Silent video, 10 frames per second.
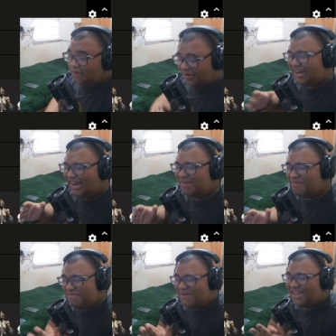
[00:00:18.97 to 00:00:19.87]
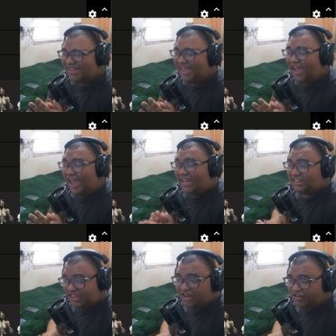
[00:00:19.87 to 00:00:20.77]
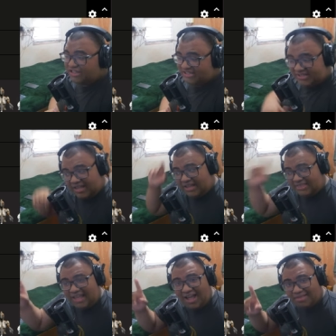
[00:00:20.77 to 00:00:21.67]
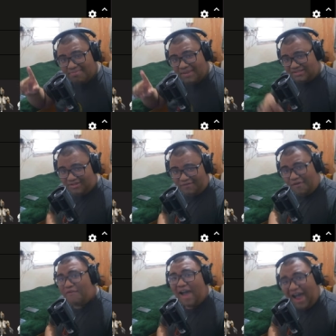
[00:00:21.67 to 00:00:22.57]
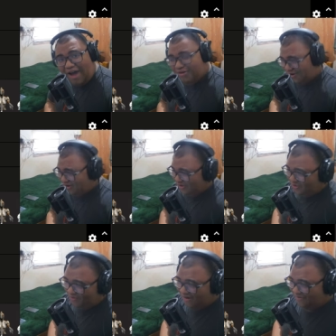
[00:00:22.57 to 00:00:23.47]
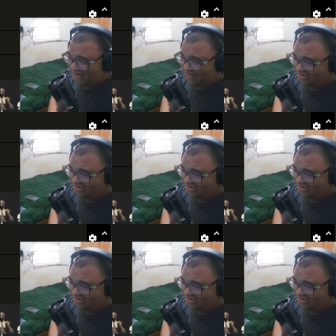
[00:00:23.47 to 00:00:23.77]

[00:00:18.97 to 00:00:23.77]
We're gonna be making a tier list, not based off of how good Warframes